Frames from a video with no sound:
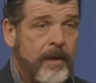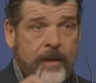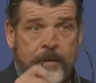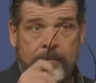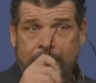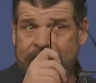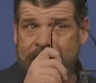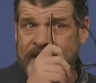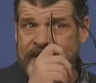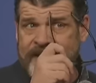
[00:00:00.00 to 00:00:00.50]

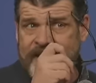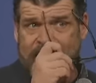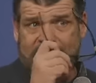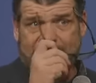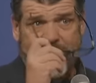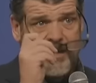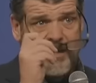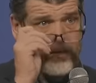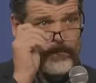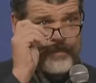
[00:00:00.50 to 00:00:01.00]
Because the
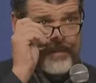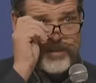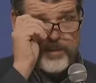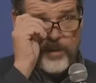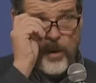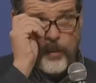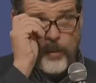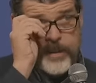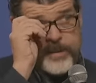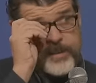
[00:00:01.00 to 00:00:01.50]
kingdom is
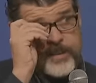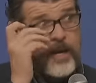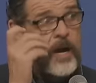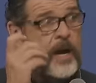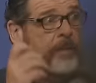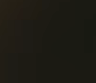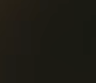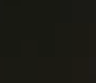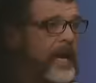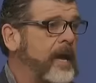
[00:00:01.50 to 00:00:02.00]
always
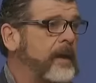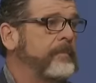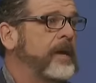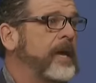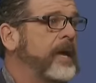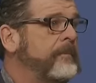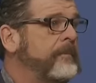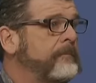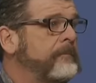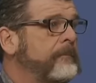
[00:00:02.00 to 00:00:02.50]
coming,
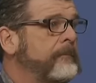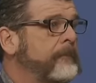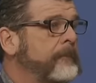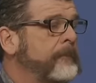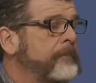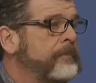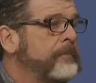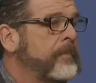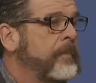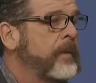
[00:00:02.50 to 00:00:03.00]
amen?
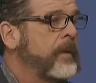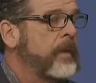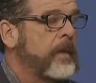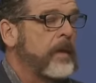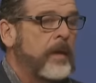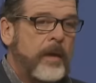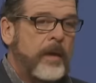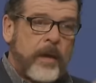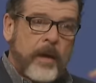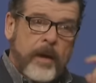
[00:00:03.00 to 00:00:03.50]

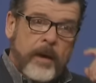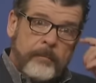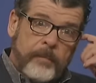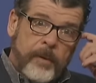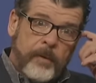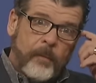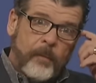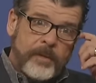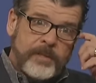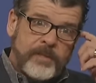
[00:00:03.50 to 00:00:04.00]

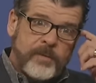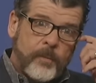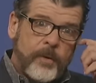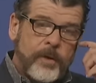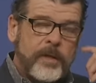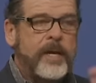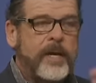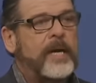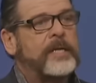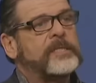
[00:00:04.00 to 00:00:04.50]
But what does the
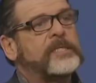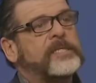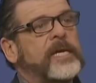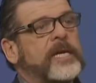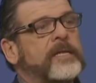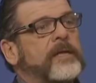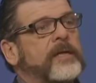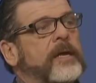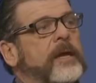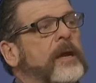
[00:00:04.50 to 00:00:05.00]
word of God
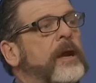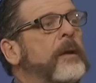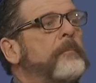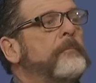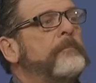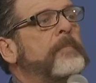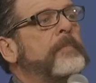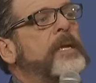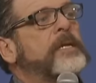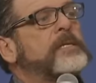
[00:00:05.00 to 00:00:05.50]
say that
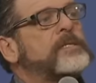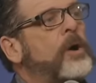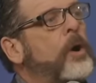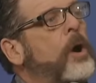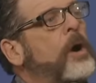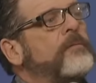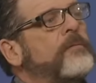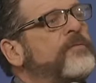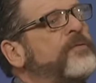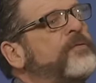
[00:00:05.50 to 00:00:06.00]
men's
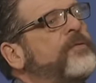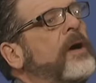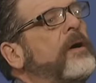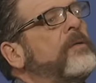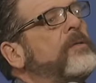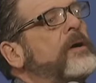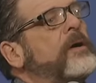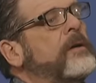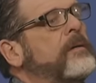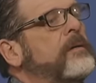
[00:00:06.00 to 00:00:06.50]
hearts fell
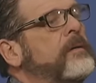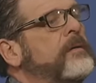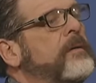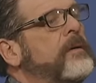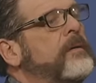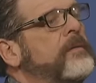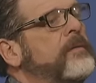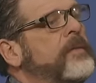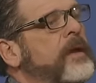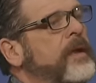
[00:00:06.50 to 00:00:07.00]
there?
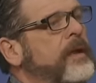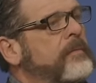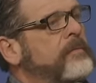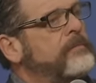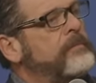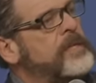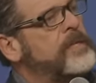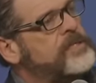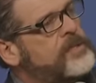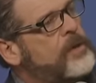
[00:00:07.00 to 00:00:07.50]
They,
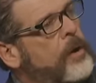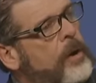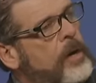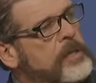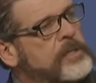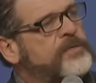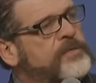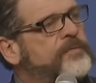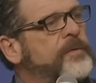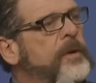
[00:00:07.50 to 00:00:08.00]
men's
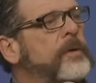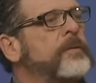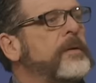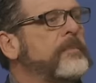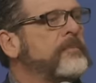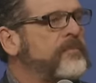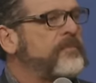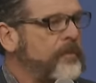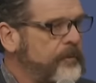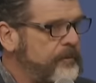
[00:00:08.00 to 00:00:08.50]
hearts fell
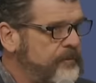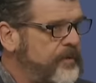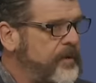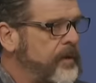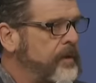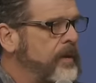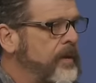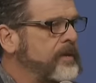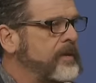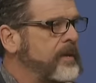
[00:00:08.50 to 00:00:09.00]
them for
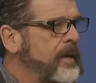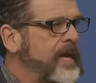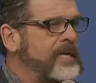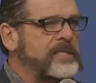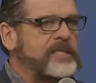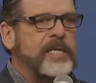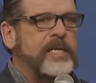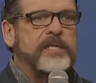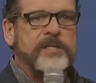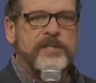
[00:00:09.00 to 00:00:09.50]
fear in the
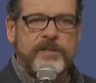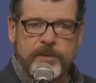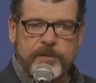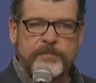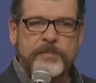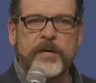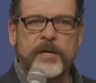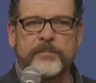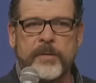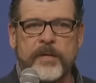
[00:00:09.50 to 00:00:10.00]
last days. Do you
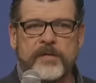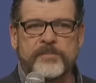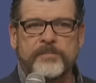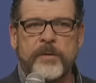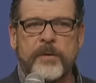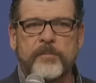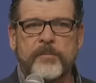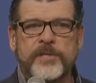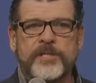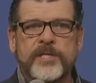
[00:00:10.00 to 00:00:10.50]
get
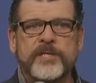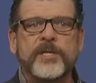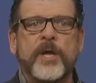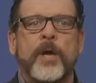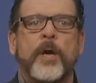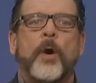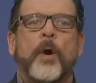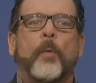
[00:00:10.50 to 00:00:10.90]
remember it says?